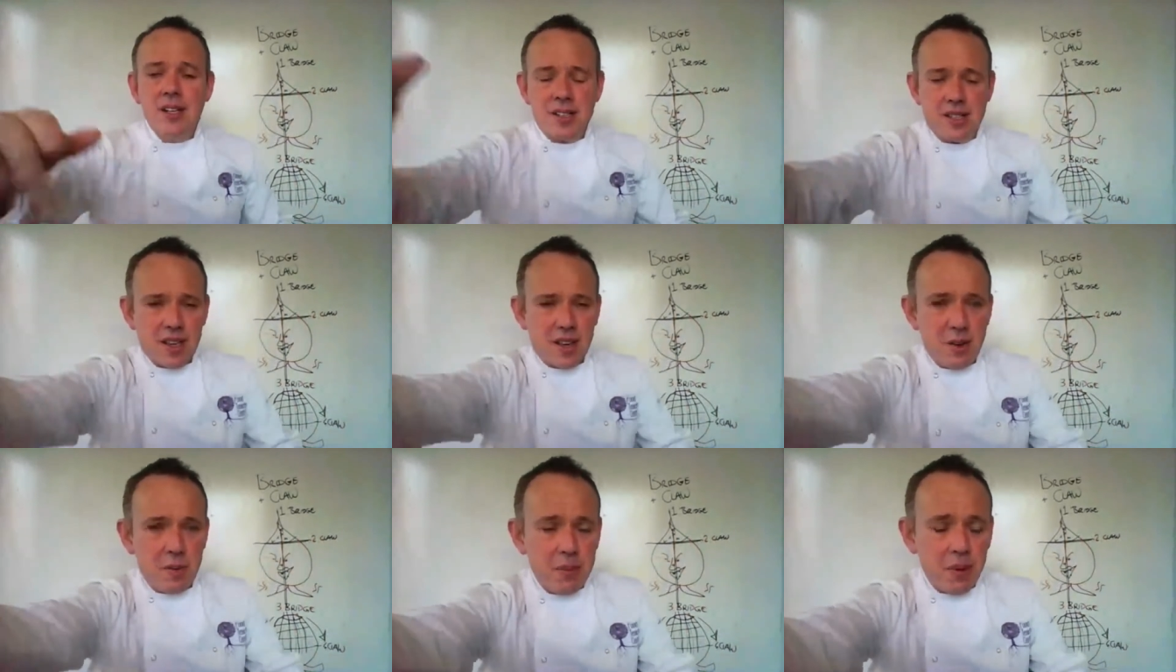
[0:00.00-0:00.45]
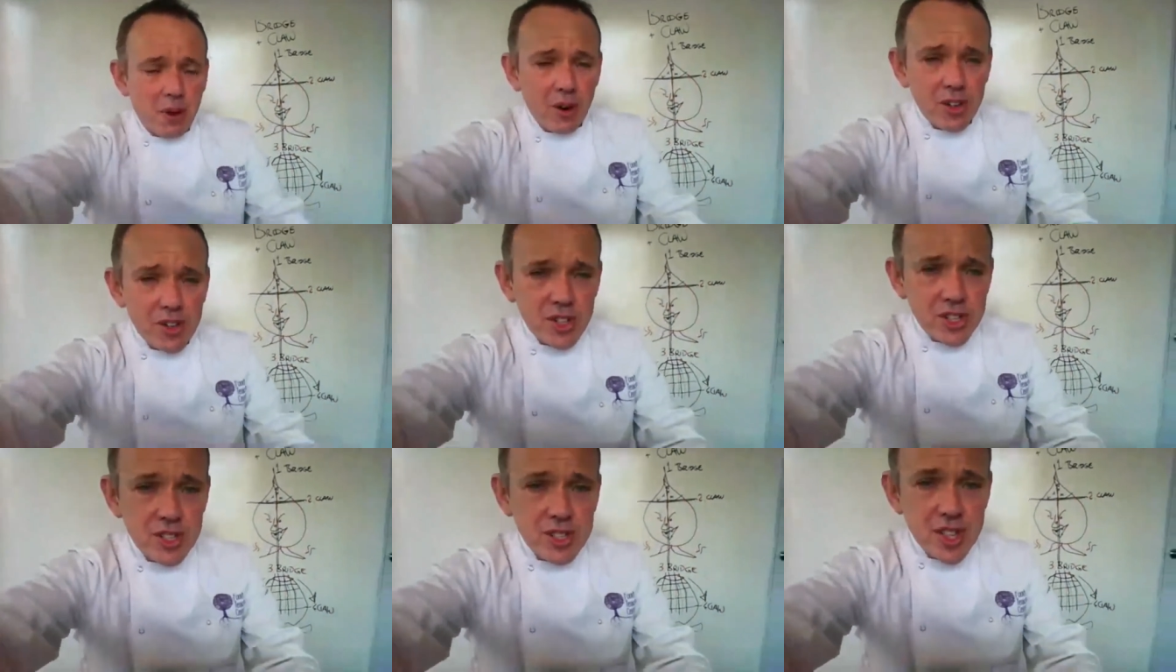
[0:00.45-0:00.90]
So
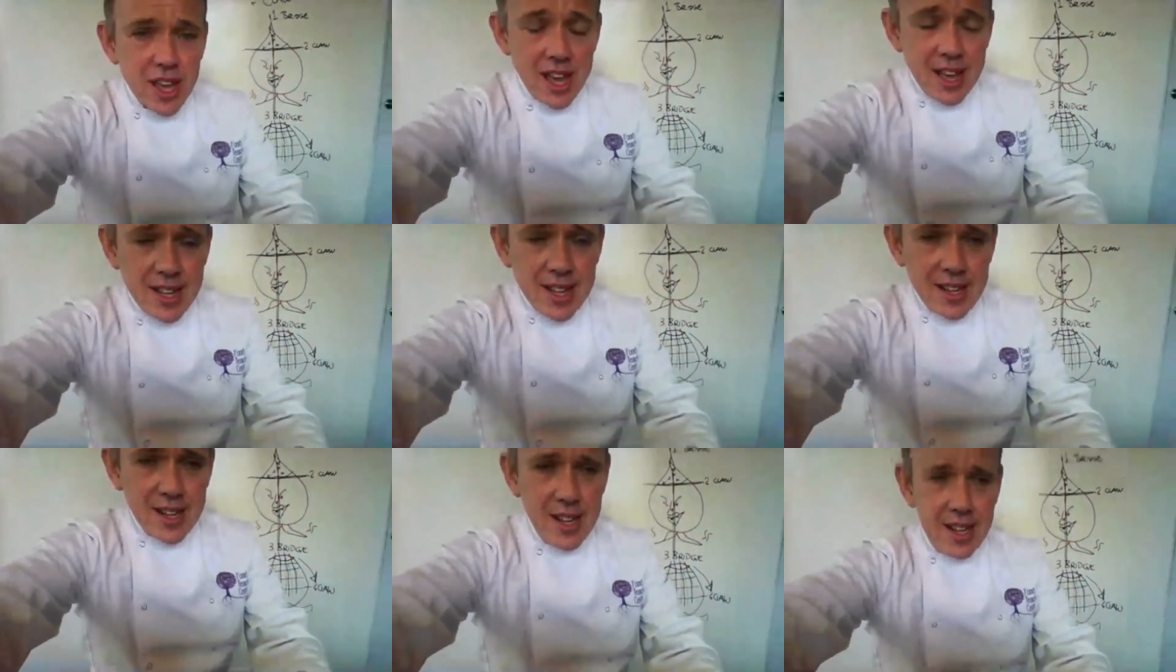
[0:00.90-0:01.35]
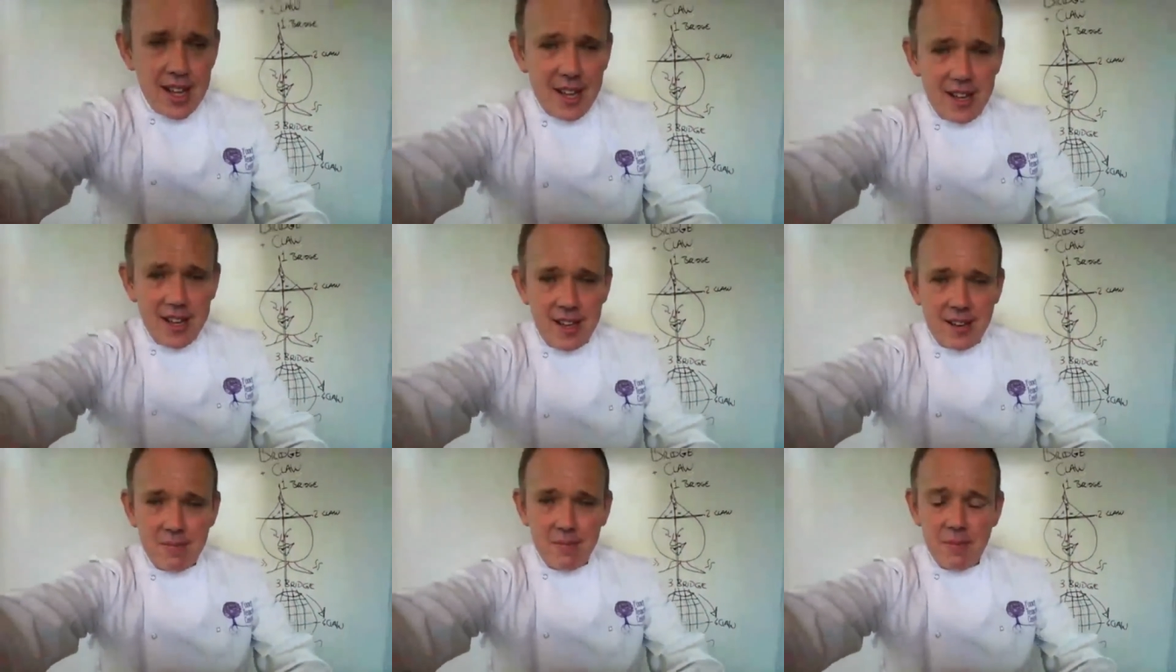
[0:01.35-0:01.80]
apologies there.
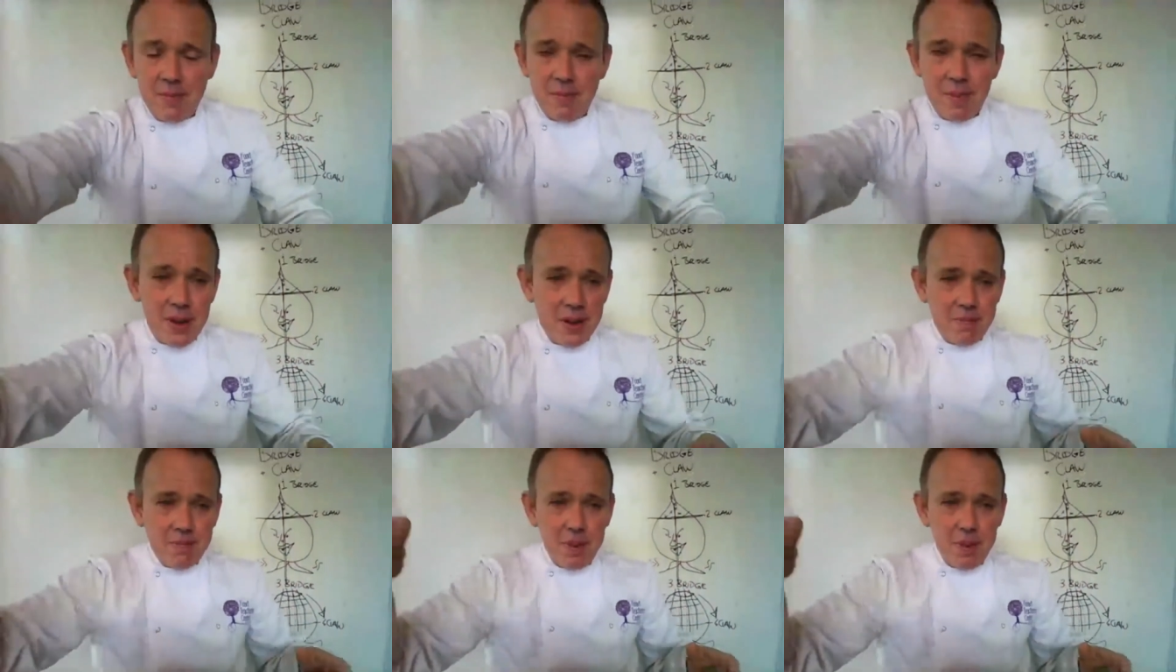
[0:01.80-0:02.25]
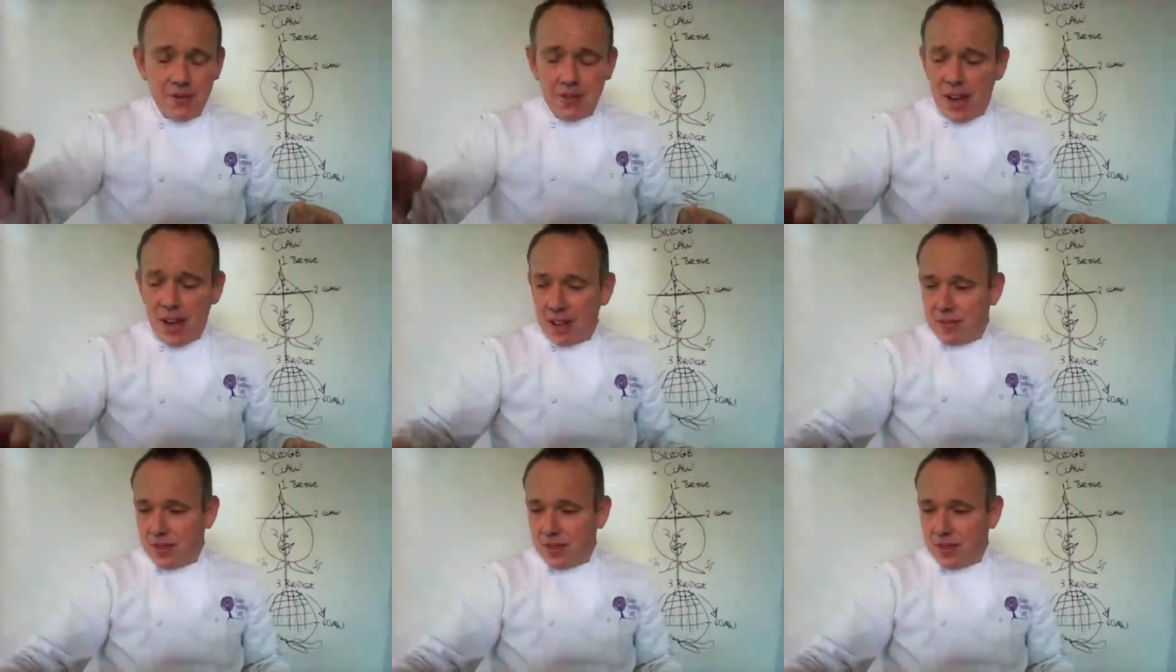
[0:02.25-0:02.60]
Bit of